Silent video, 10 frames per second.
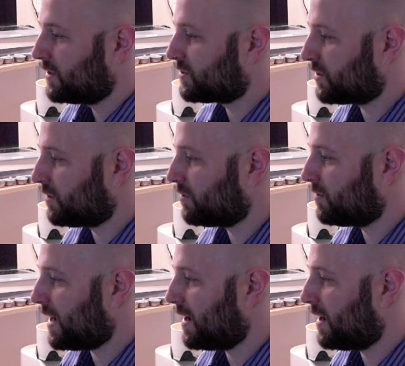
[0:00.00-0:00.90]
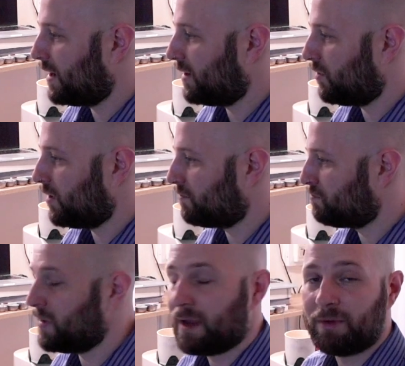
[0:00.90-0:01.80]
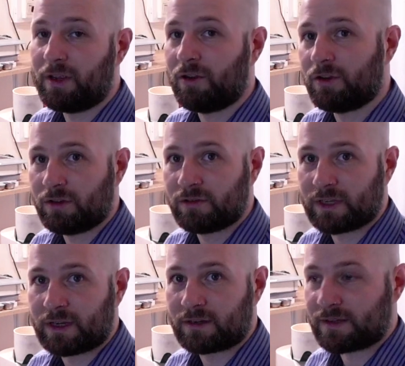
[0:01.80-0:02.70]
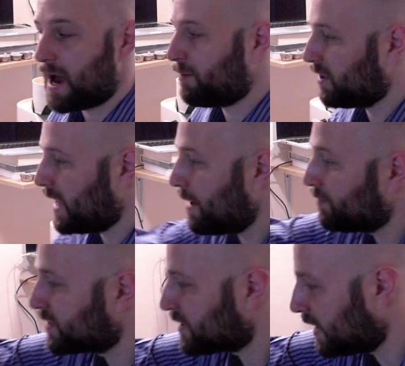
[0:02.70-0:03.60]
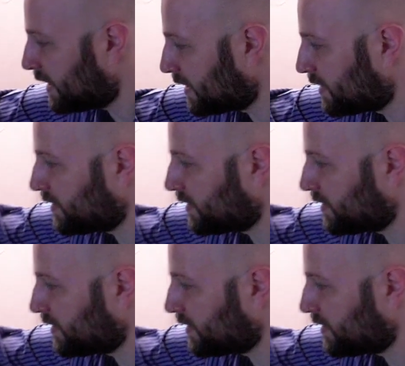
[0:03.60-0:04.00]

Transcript: So maybe you're using topper laps like